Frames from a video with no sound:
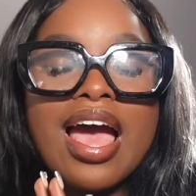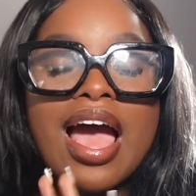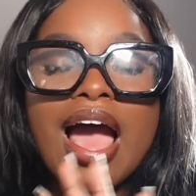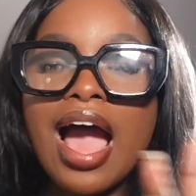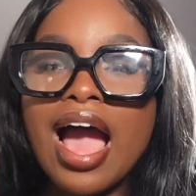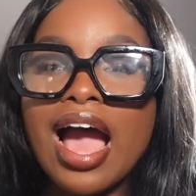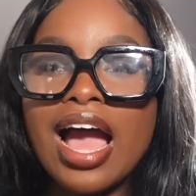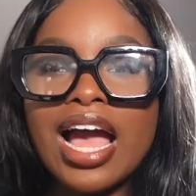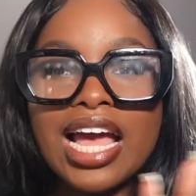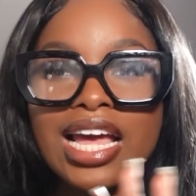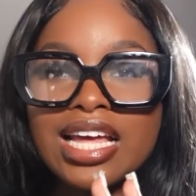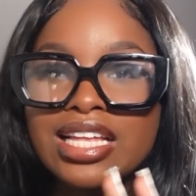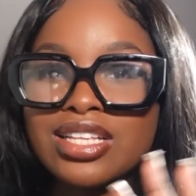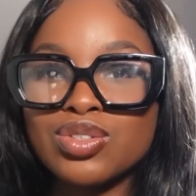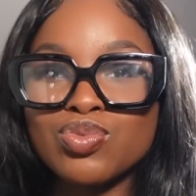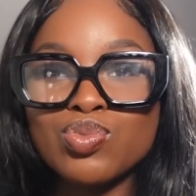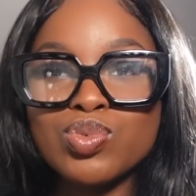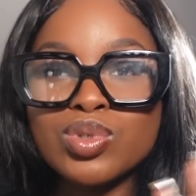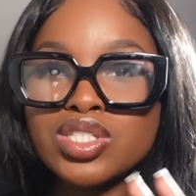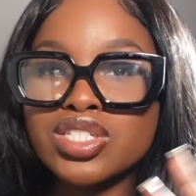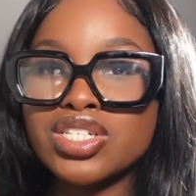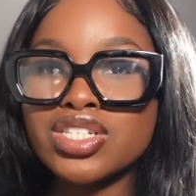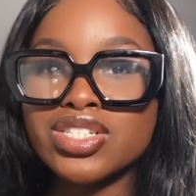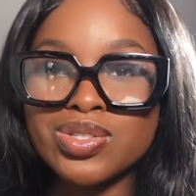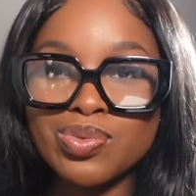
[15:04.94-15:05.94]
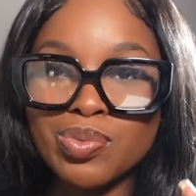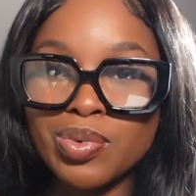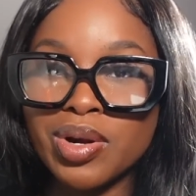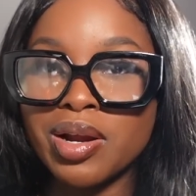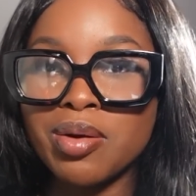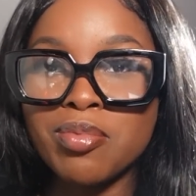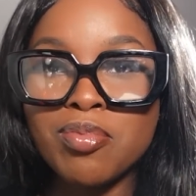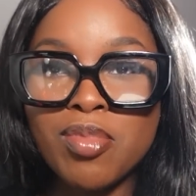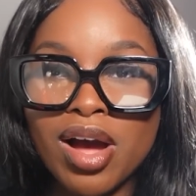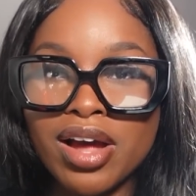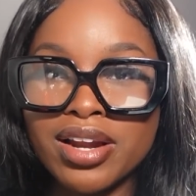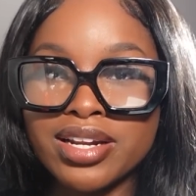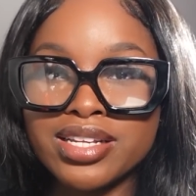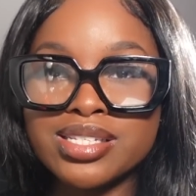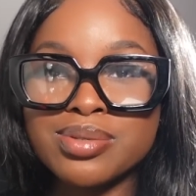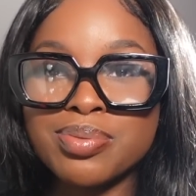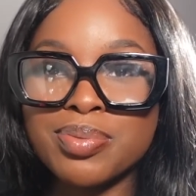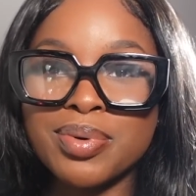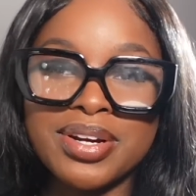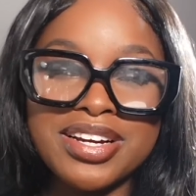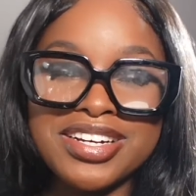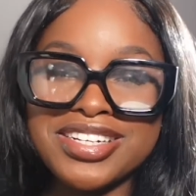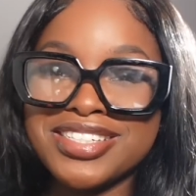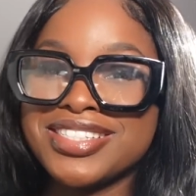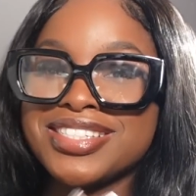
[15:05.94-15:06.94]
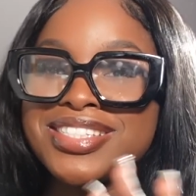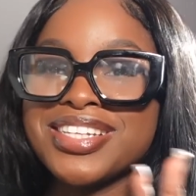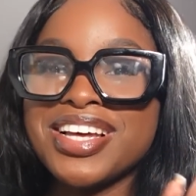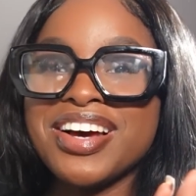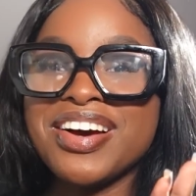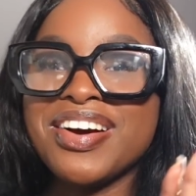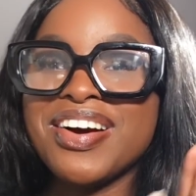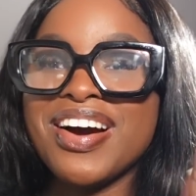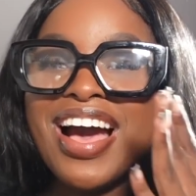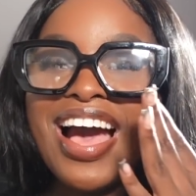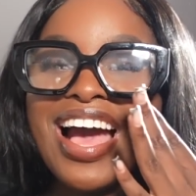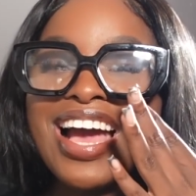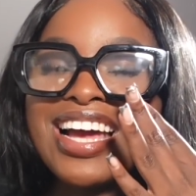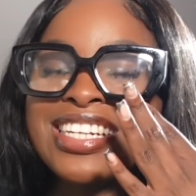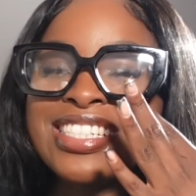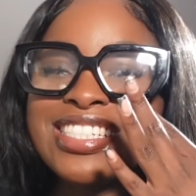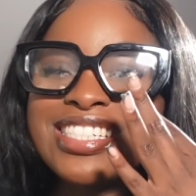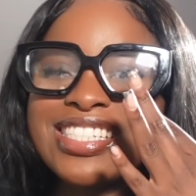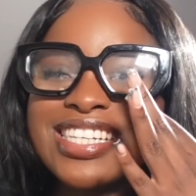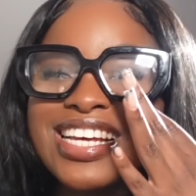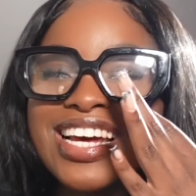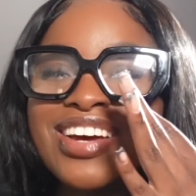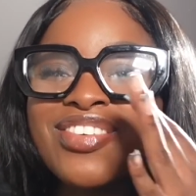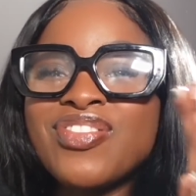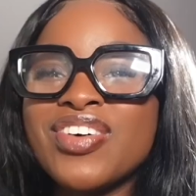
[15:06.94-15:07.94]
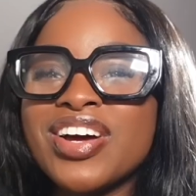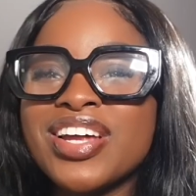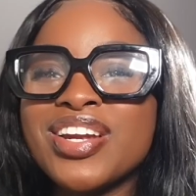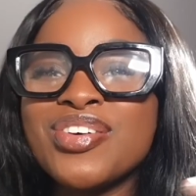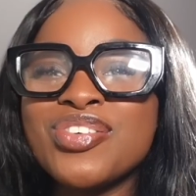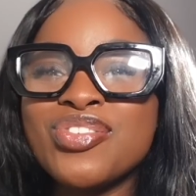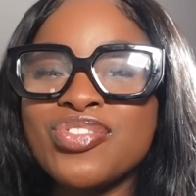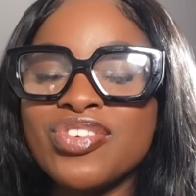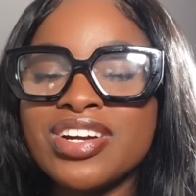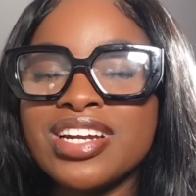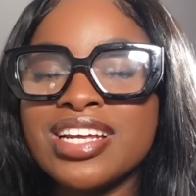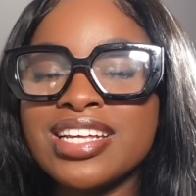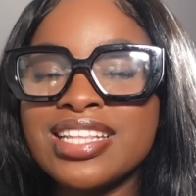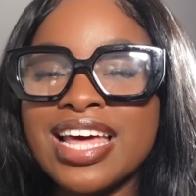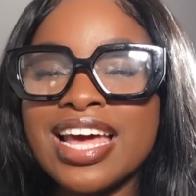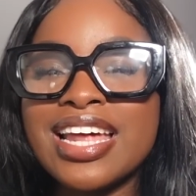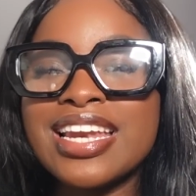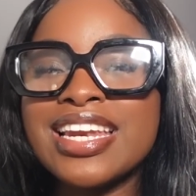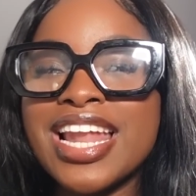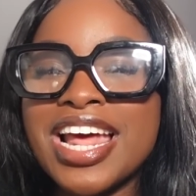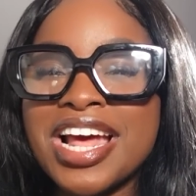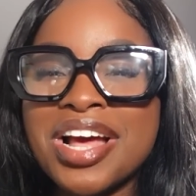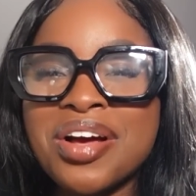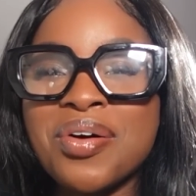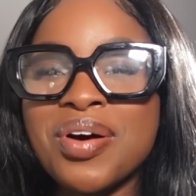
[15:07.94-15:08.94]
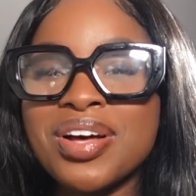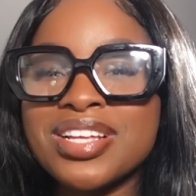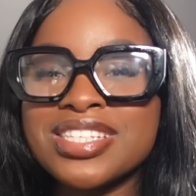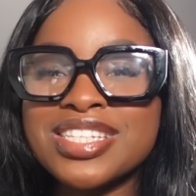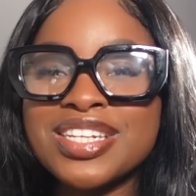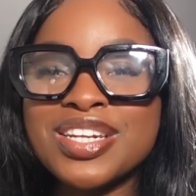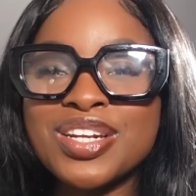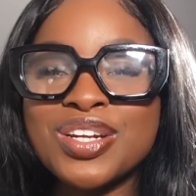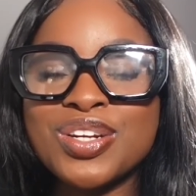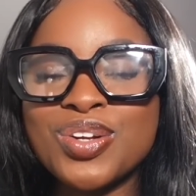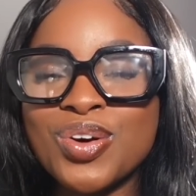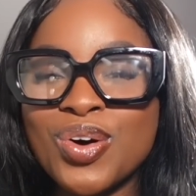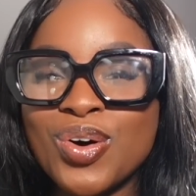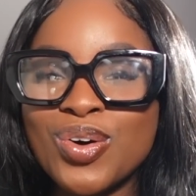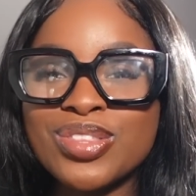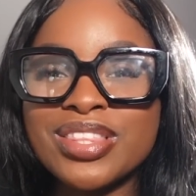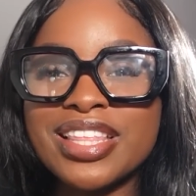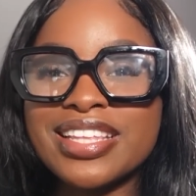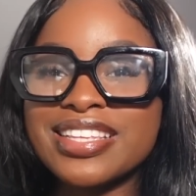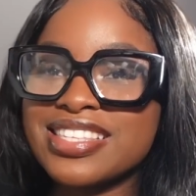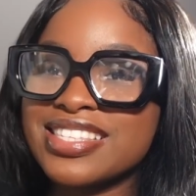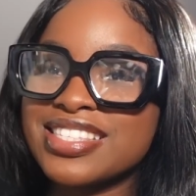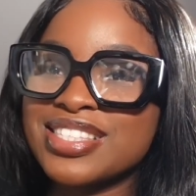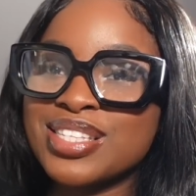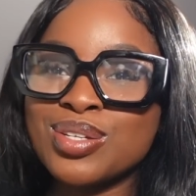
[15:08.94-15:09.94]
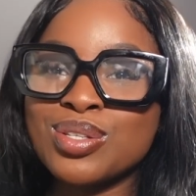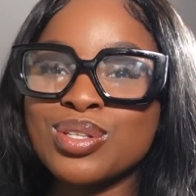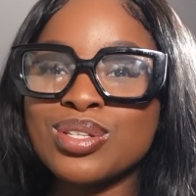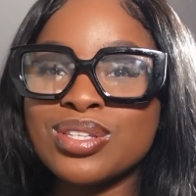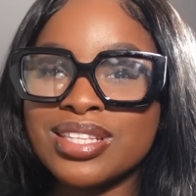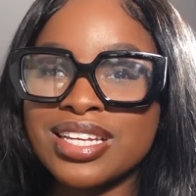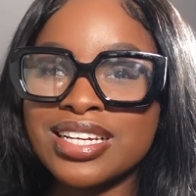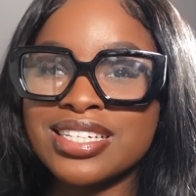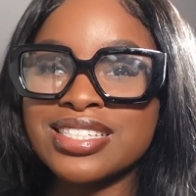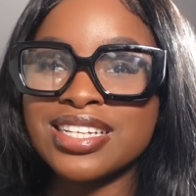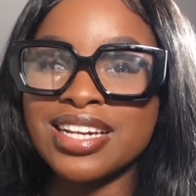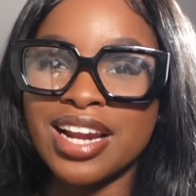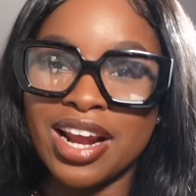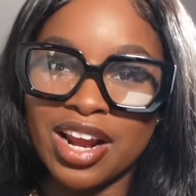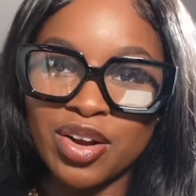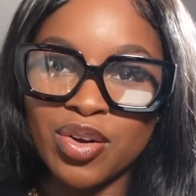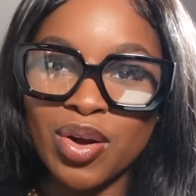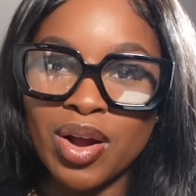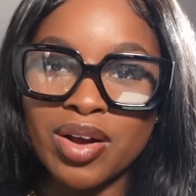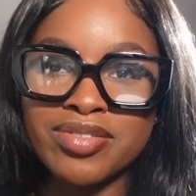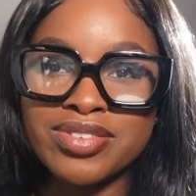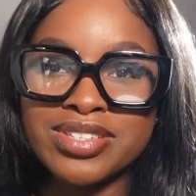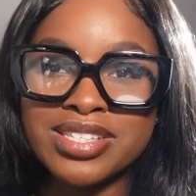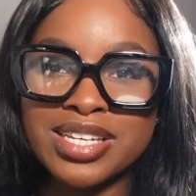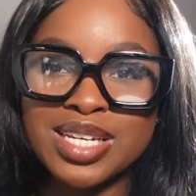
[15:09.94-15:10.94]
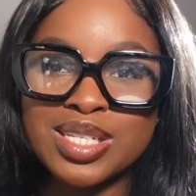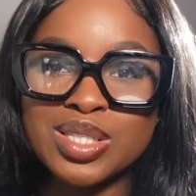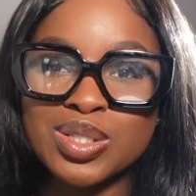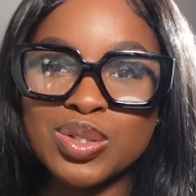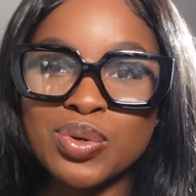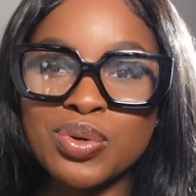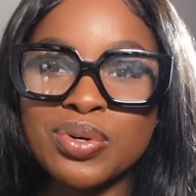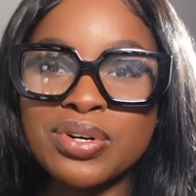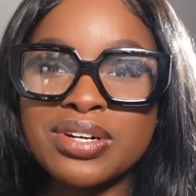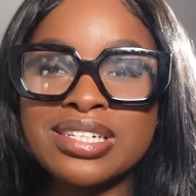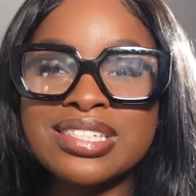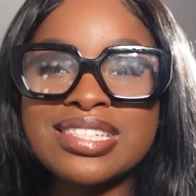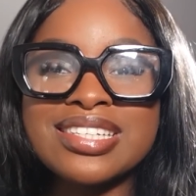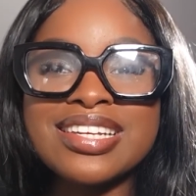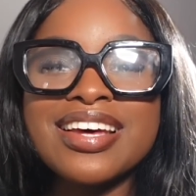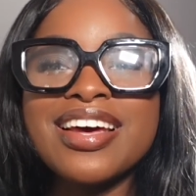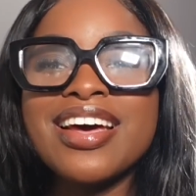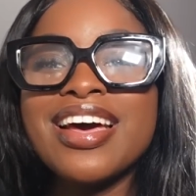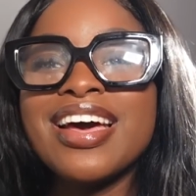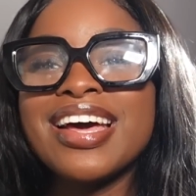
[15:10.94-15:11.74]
I was just wearing body sprays. So I find it funny that now as an adult, that's still the things that I gravitate towards.